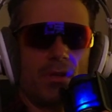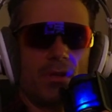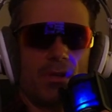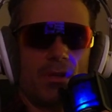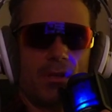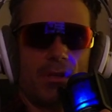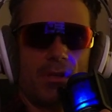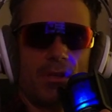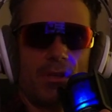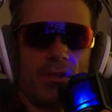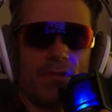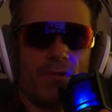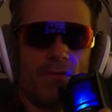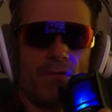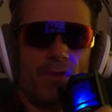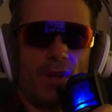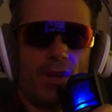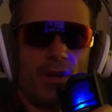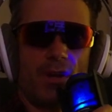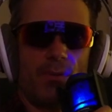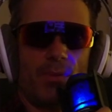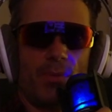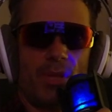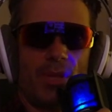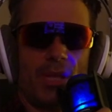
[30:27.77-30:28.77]
the
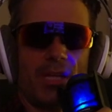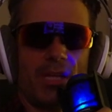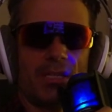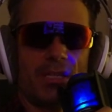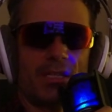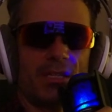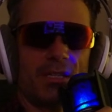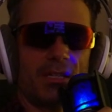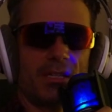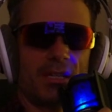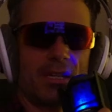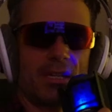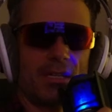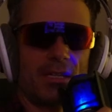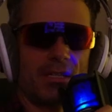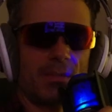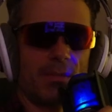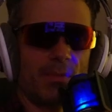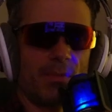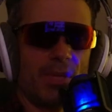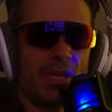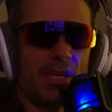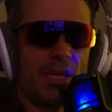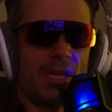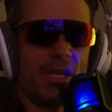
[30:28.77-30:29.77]
fireplace, get some
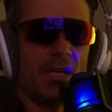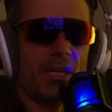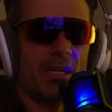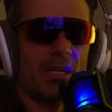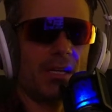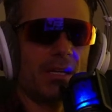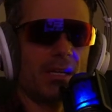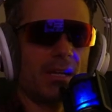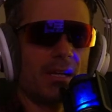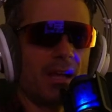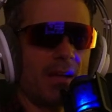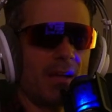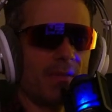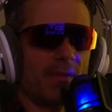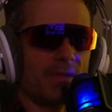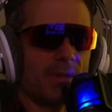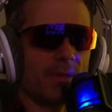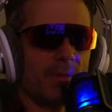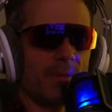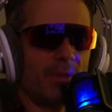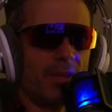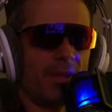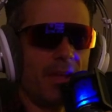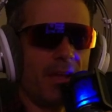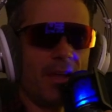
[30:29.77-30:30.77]
heat, have some
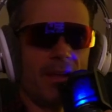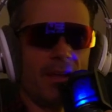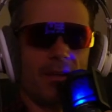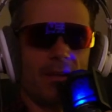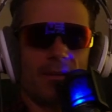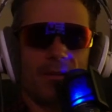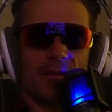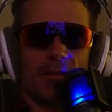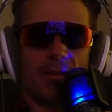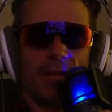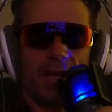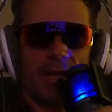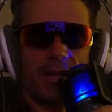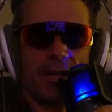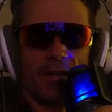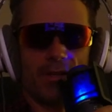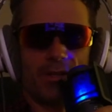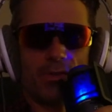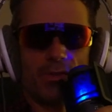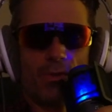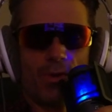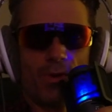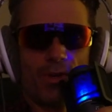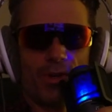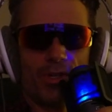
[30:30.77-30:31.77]
light, light a
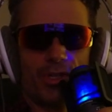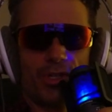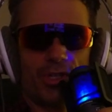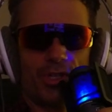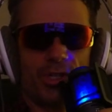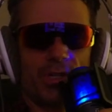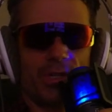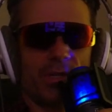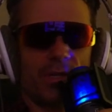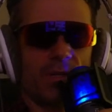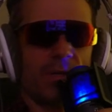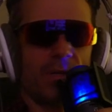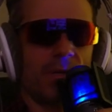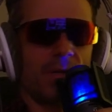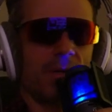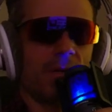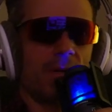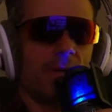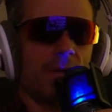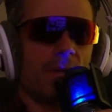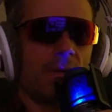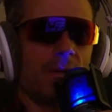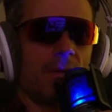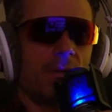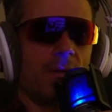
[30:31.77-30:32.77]
torch.
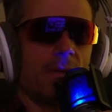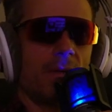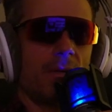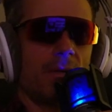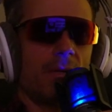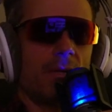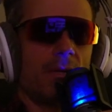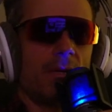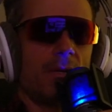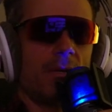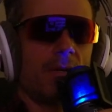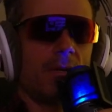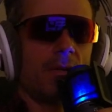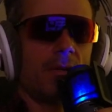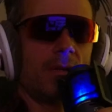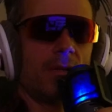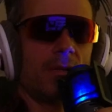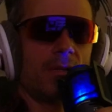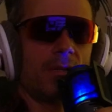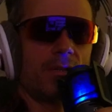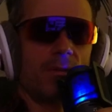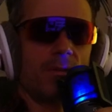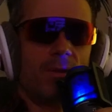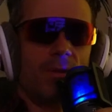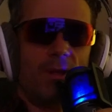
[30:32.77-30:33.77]

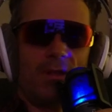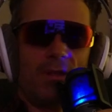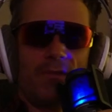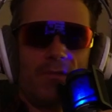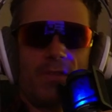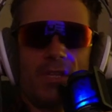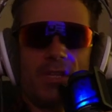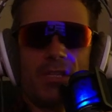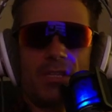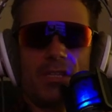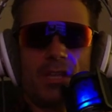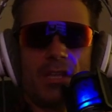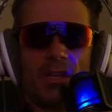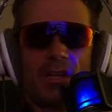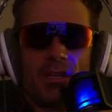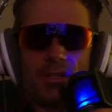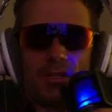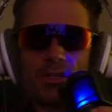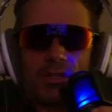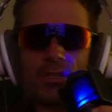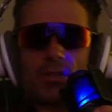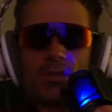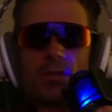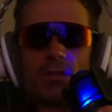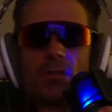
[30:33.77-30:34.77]
So all of these
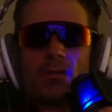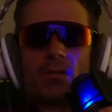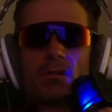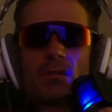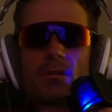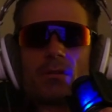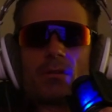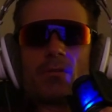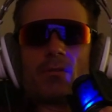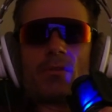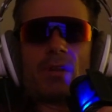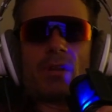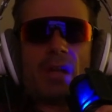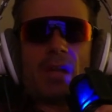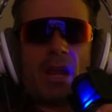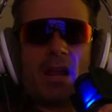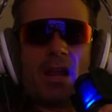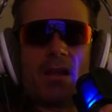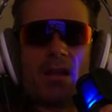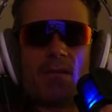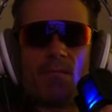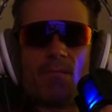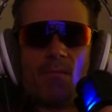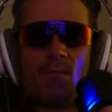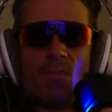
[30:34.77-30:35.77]
things create
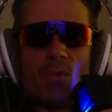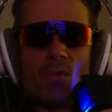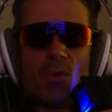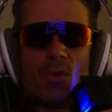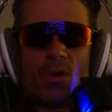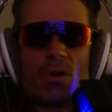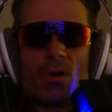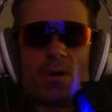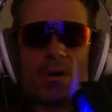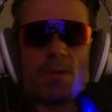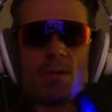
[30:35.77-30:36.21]
more